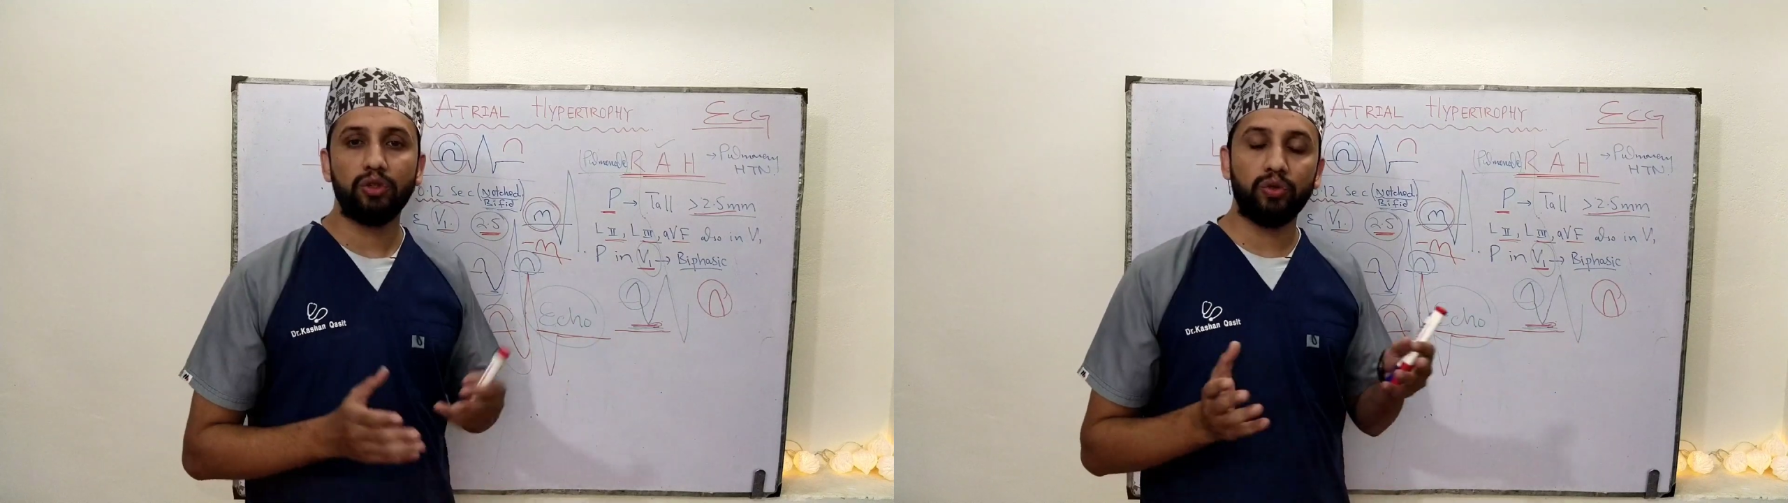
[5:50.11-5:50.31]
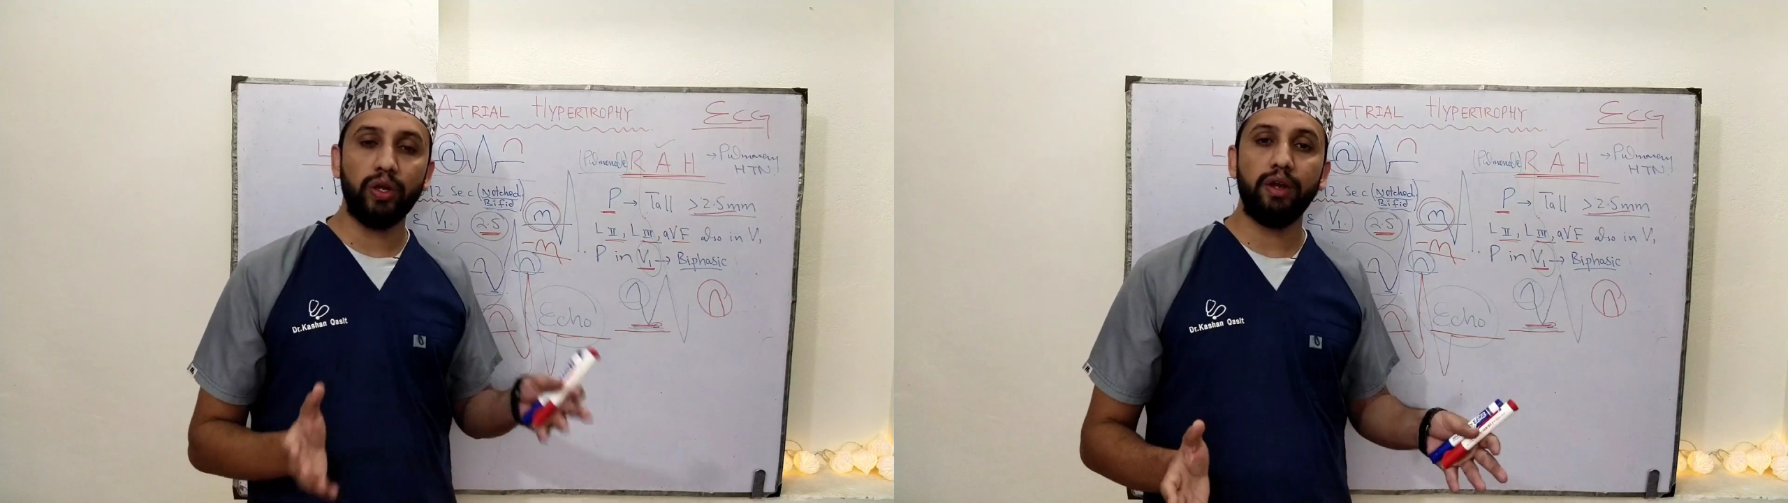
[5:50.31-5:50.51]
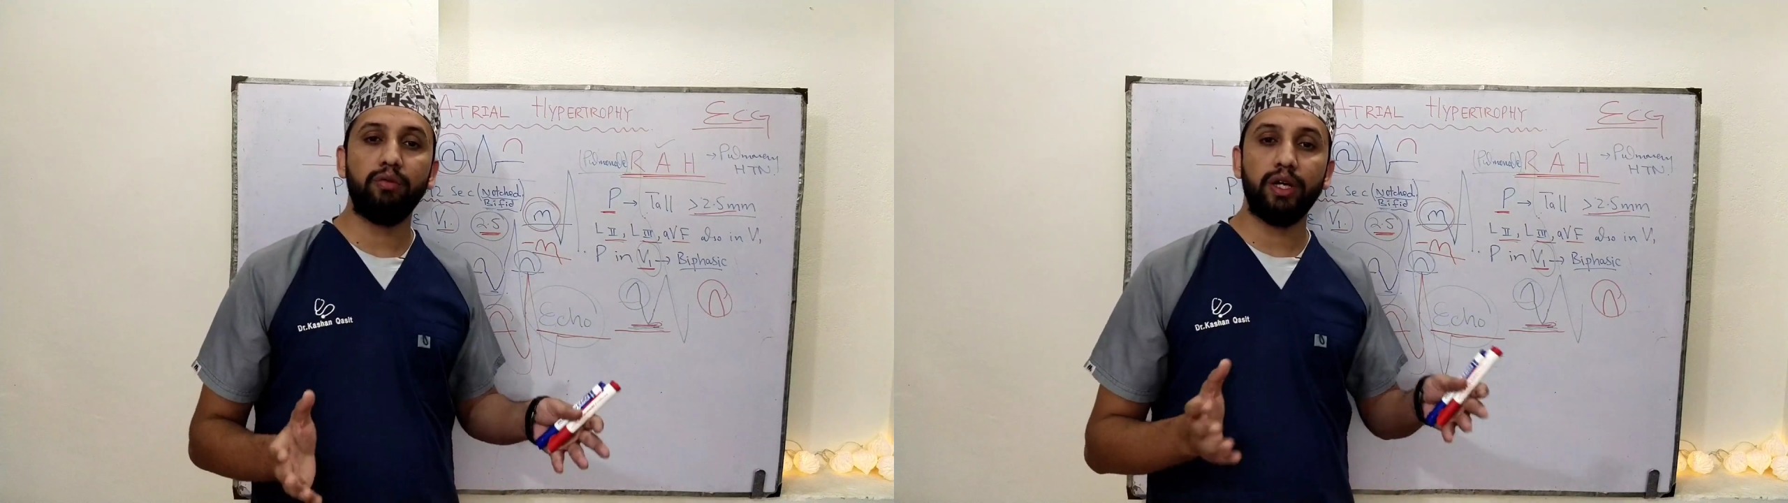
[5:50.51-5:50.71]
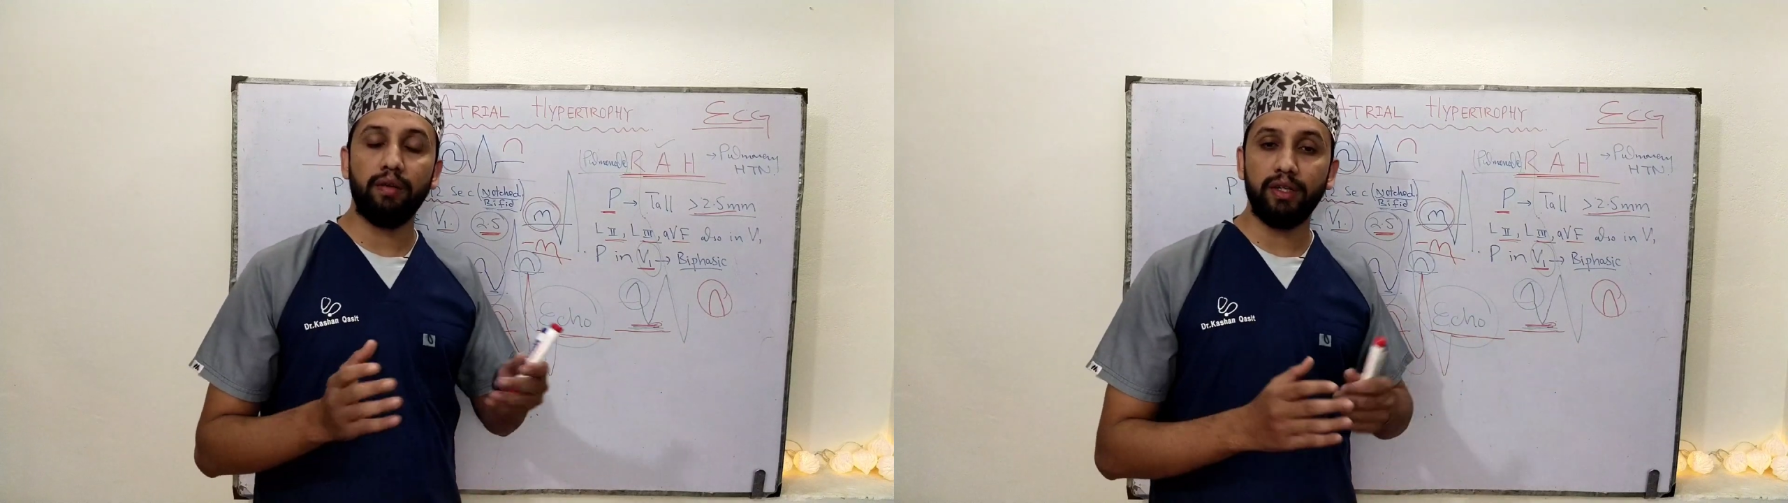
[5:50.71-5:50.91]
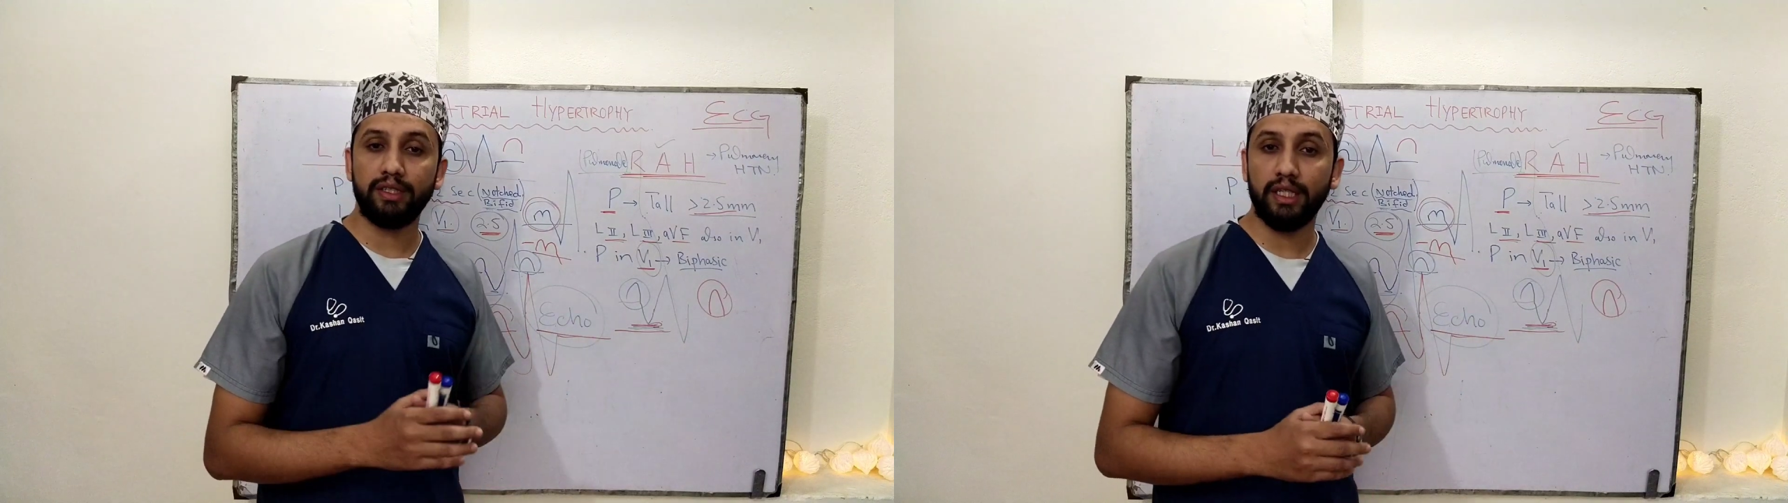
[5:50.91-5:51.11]
So today we
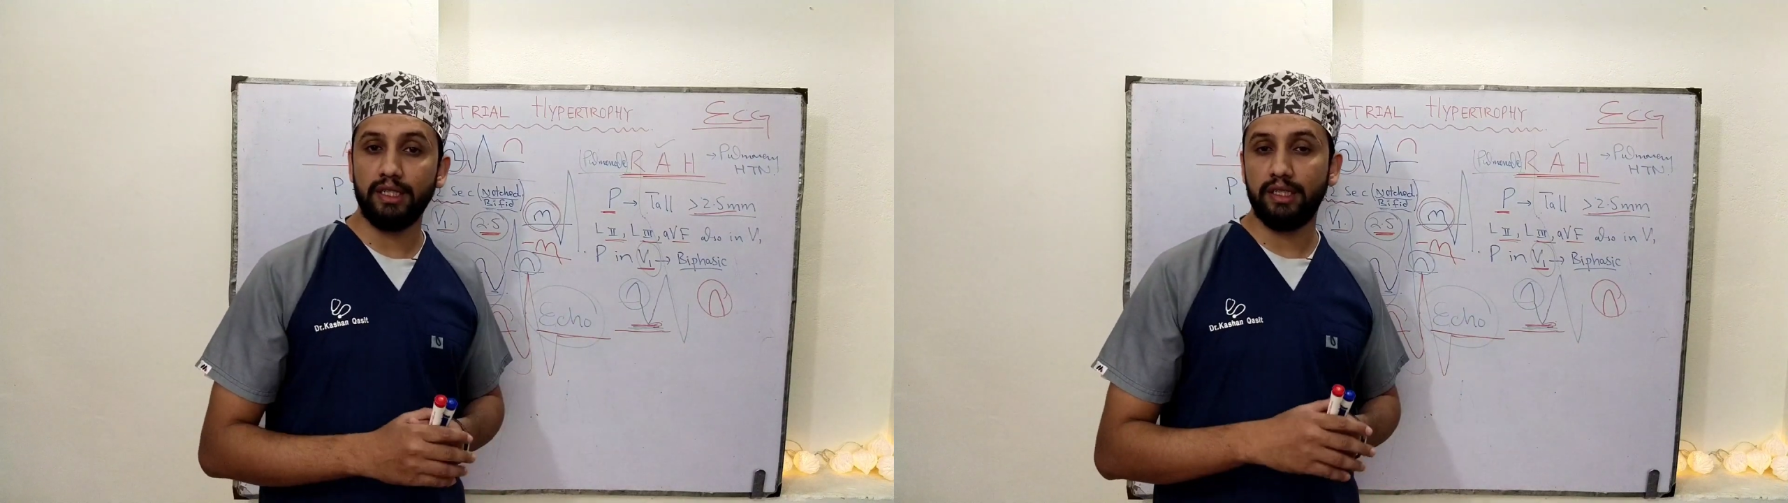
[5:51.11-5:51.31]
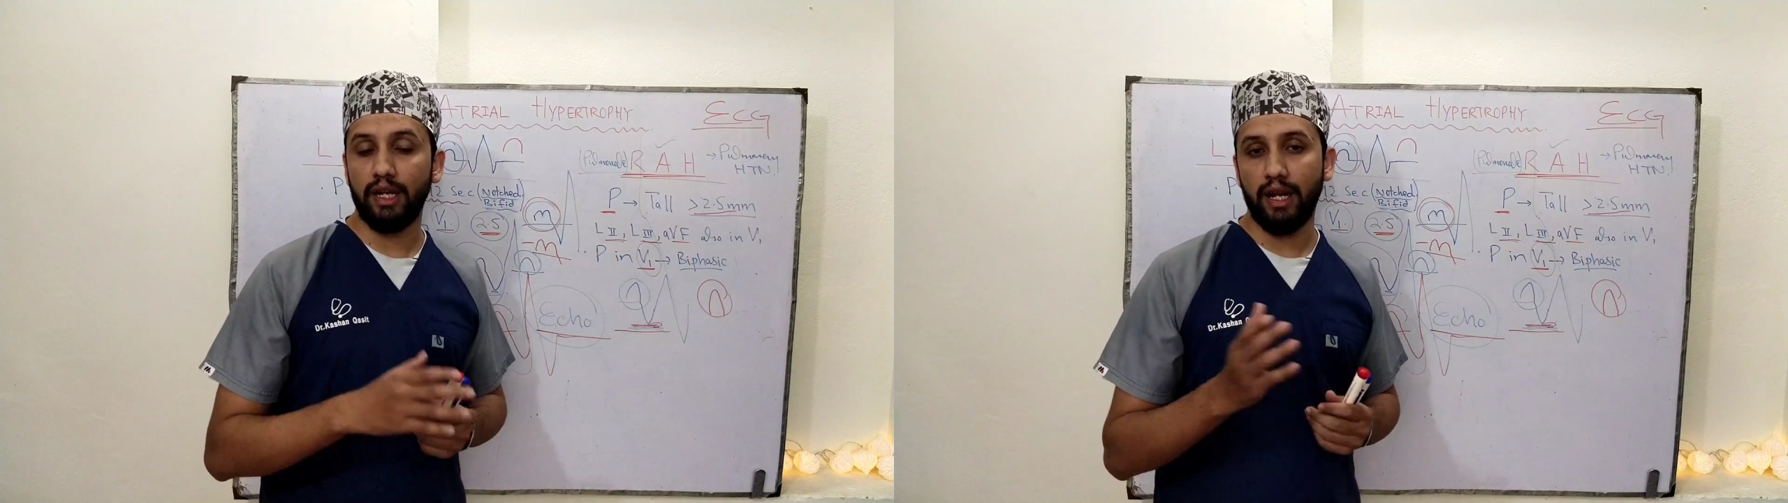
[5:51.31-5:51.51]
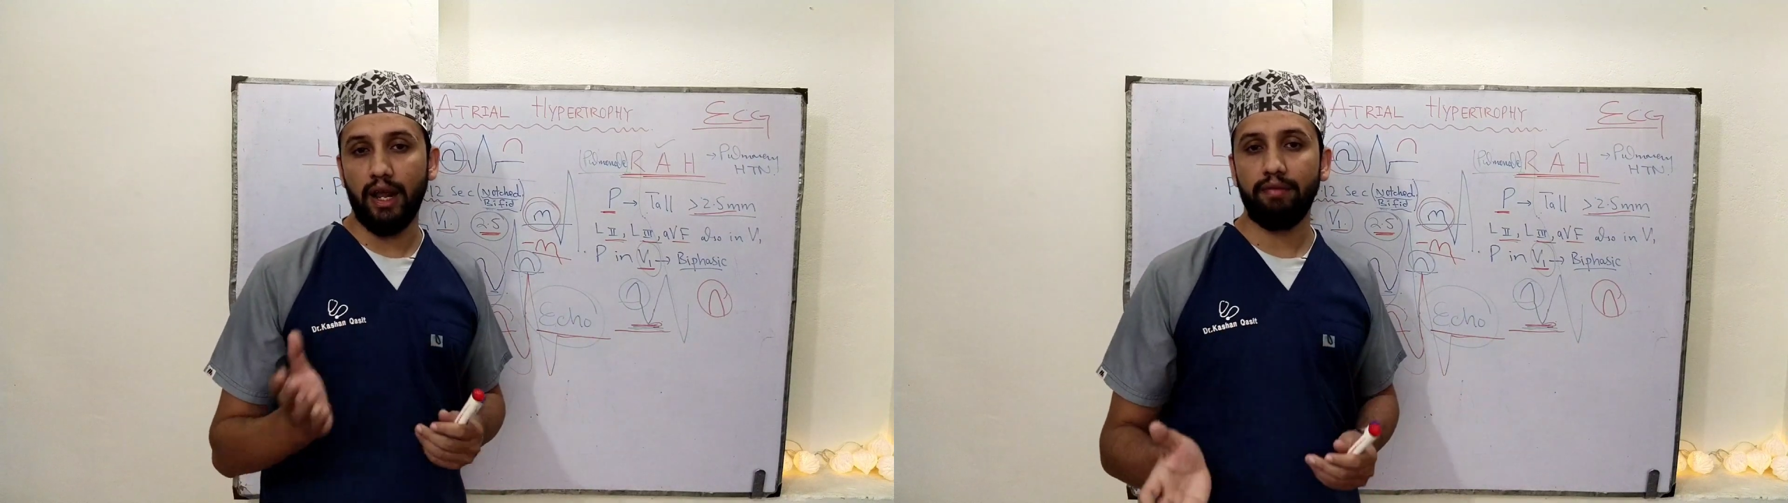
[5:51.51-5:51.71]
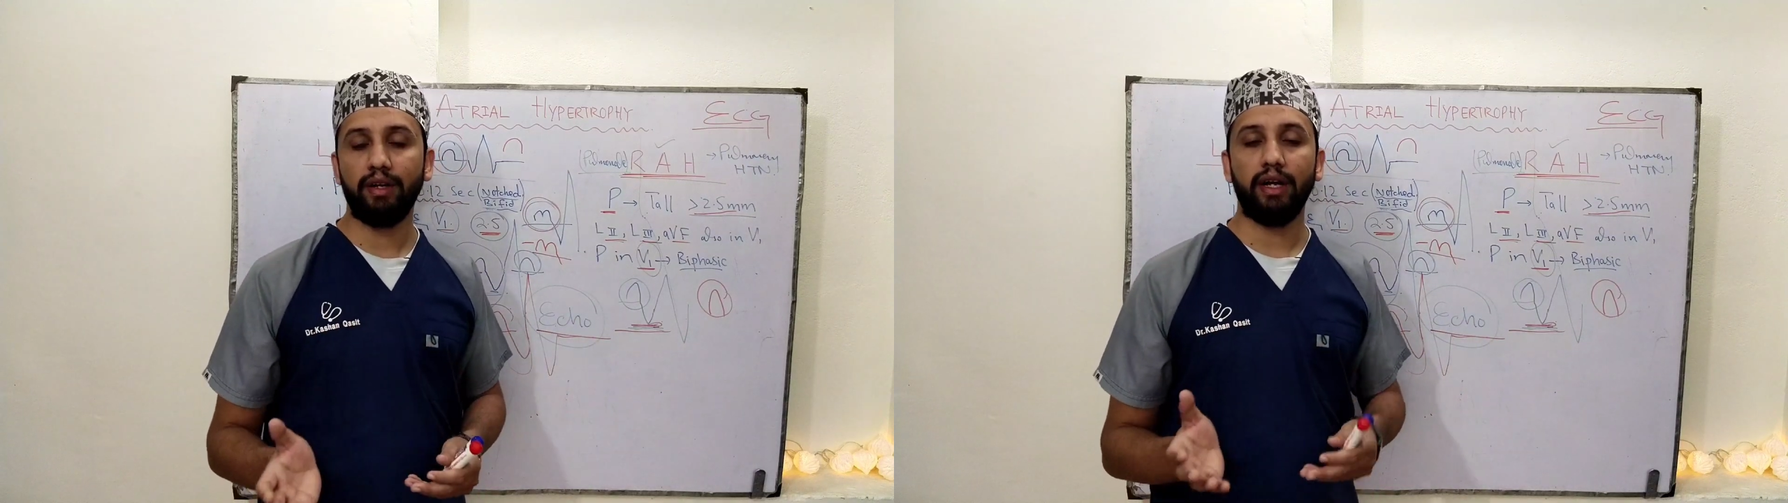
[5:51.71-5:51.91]
have discussed the left